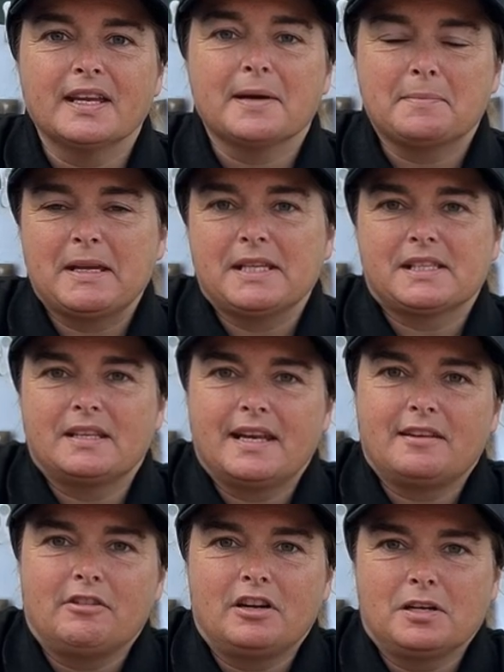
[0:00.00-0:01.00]
Yeah, it's an
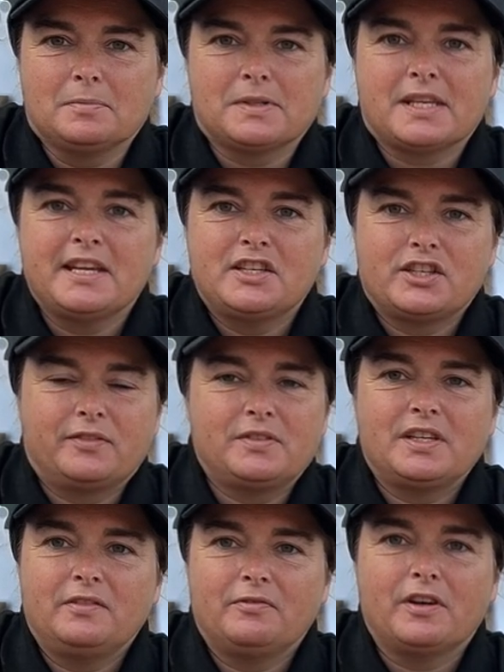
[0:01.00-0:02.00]
Air Arms
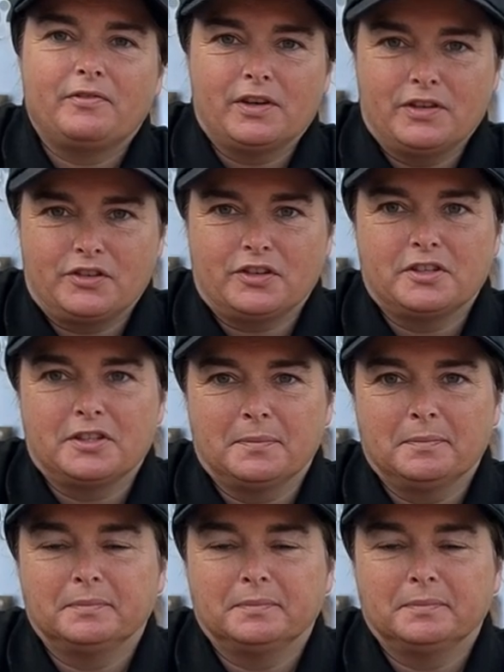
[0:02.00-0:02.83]
HFT 500.